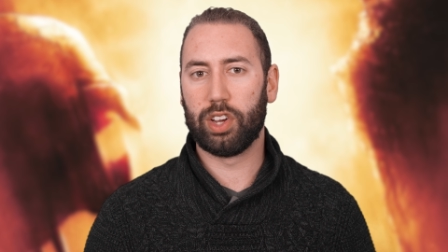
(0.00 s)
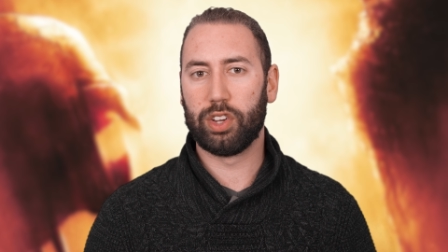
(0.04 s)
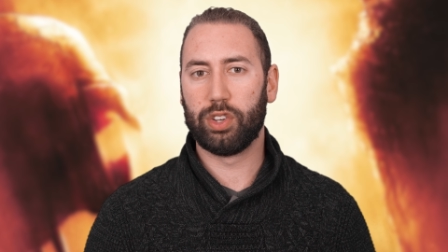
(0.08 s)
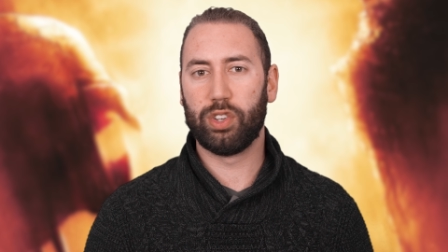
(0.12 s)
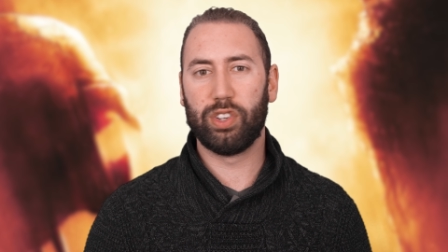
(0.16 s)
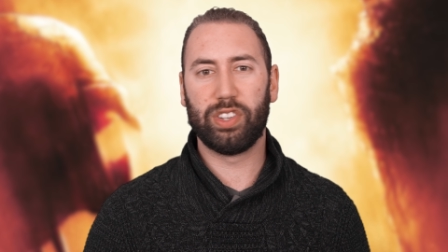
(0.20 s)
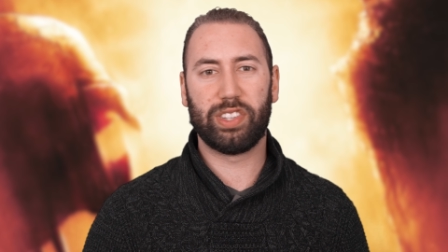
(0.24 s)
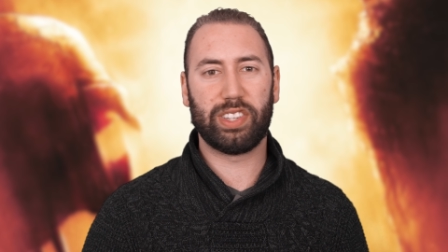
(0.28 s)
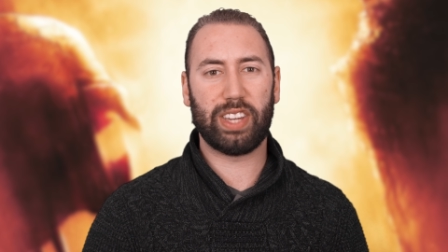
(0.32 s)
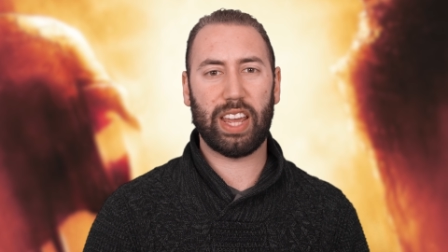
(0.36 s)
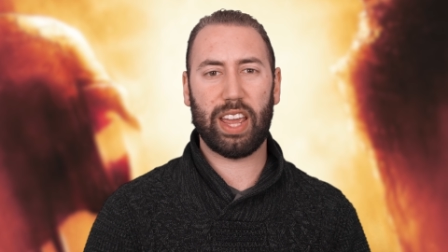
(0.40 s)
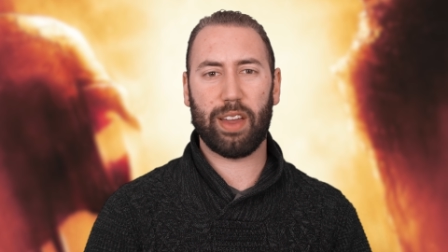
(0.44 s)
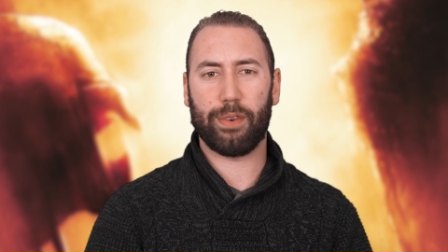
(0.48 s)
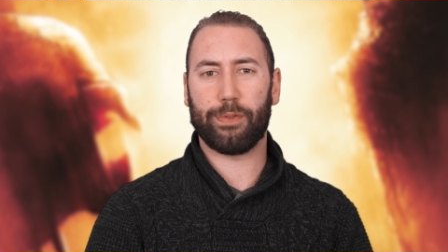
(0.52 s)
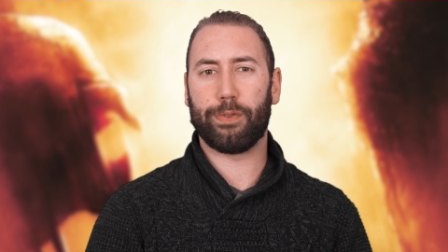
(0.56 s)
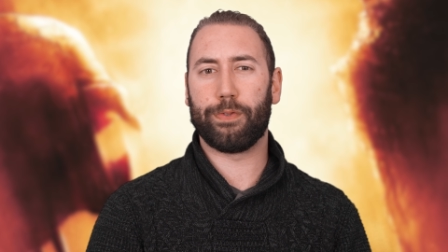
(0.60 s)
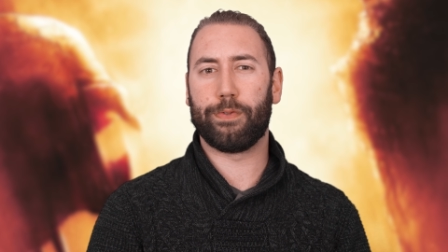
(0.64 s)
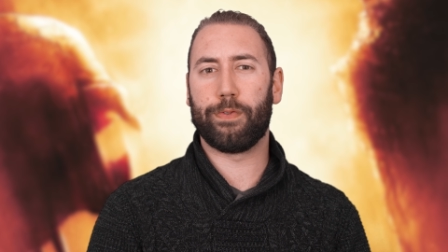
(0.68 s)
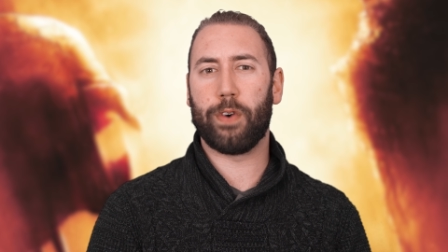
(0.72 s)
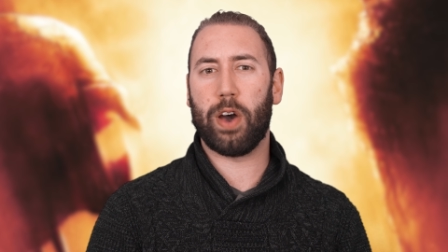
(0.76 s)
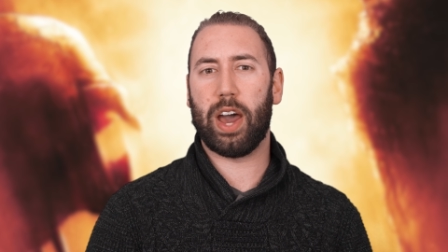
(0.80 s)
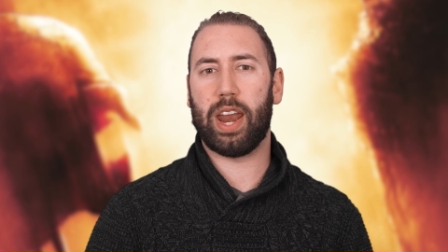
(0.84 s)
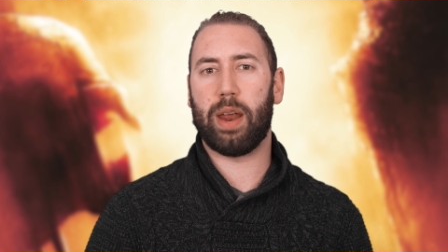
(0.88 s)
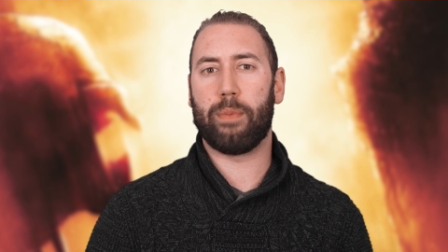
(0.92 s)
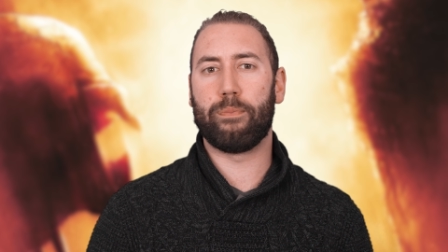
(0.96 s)
you see it
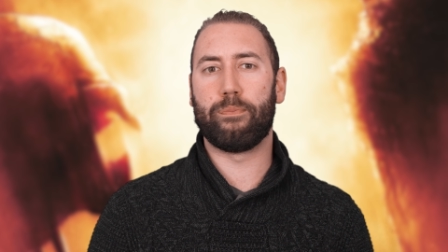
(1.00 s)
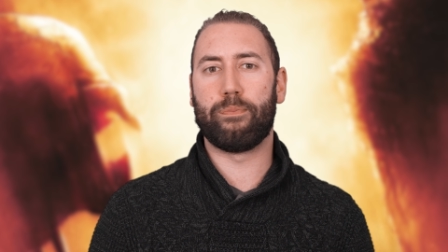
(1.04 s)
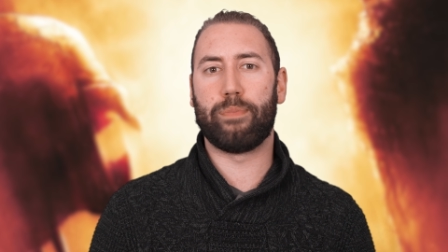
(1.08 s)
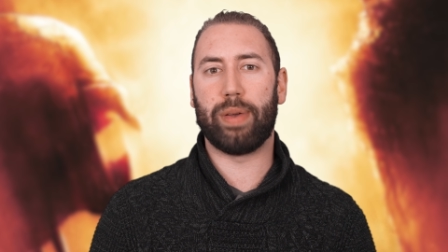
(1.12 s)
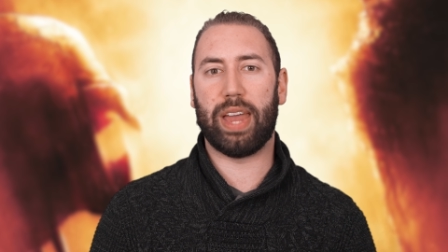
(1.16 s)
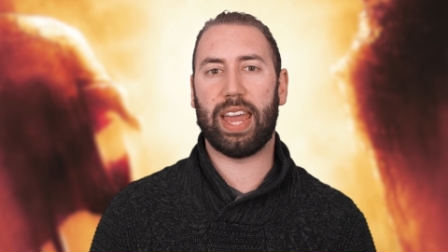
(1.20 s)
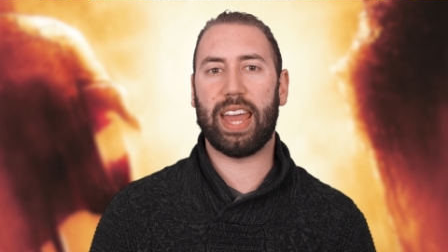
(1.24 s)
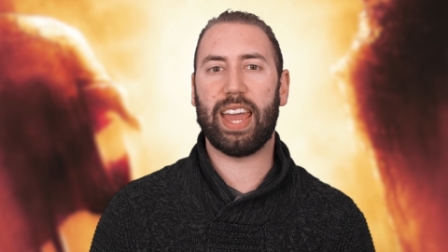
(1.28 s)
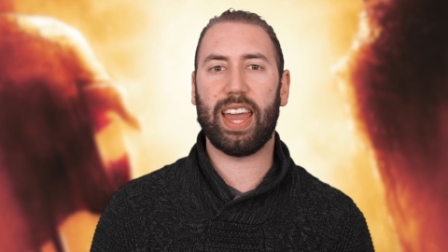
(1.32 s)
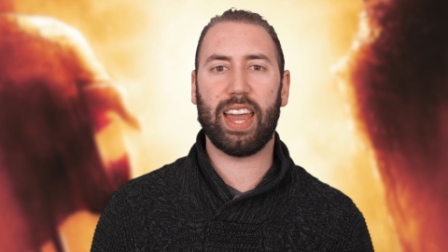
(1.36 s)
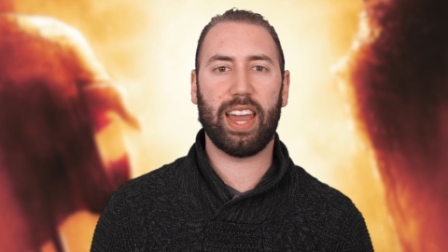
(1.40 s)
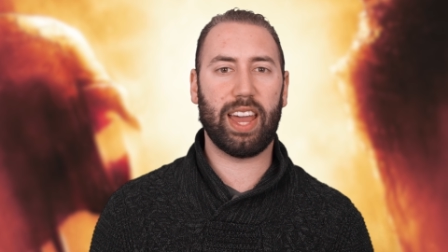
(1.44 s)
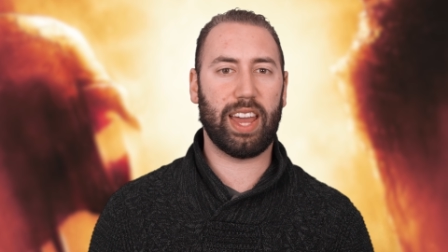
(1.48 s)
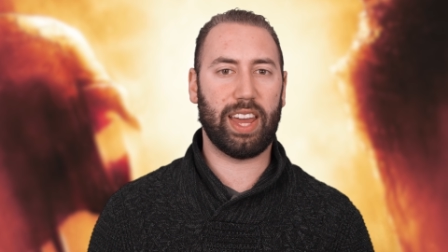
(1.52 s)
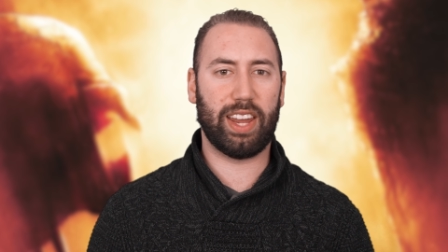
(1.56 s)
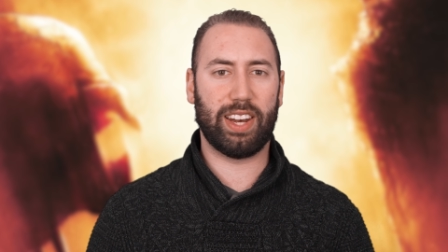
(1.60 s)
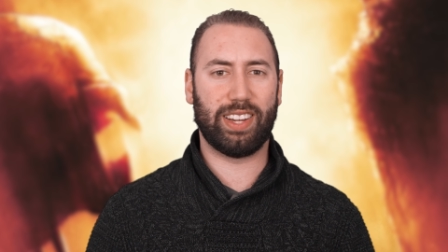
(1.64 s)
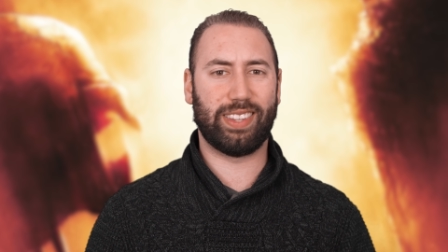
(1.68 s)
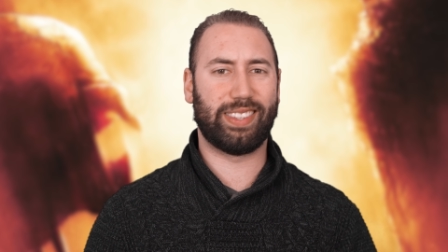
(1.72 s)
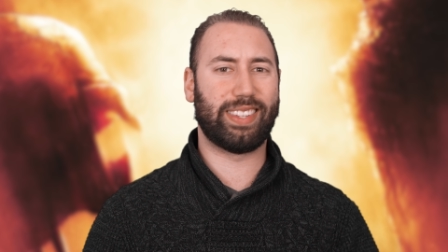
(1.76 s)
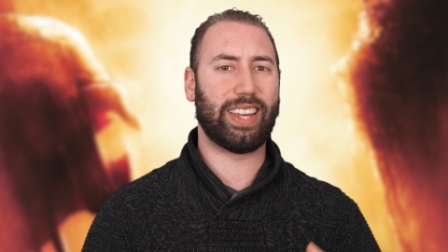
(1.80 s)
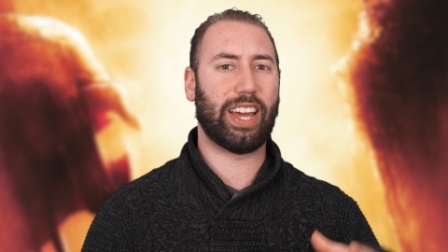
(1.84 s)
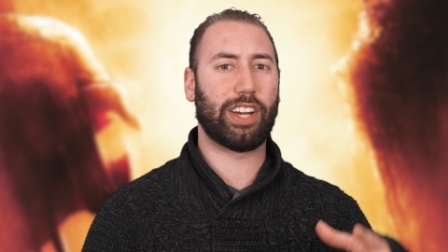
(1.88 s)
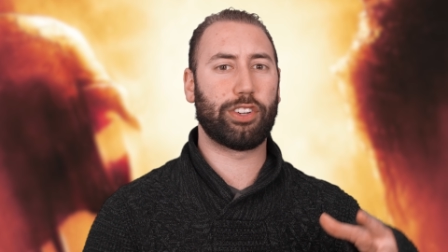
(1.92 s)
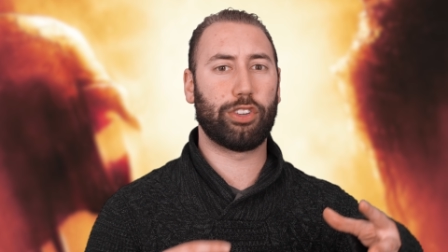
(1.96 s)
fight a bear and
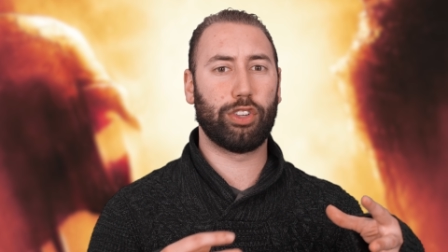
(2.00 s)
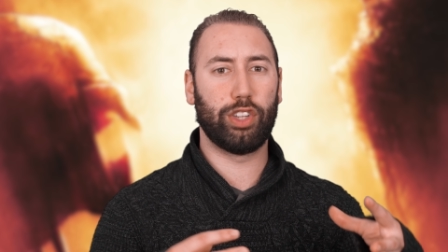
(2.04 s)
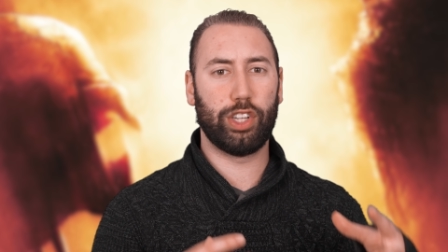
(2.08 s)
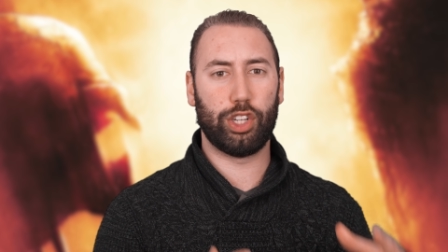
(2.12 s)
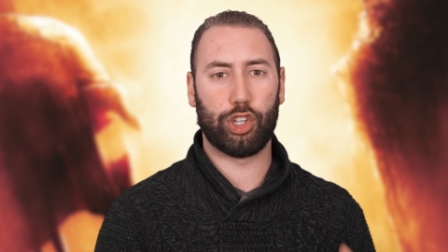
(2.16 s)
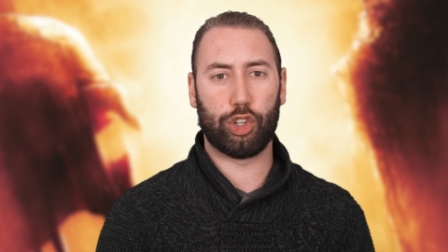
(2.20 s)
it's actually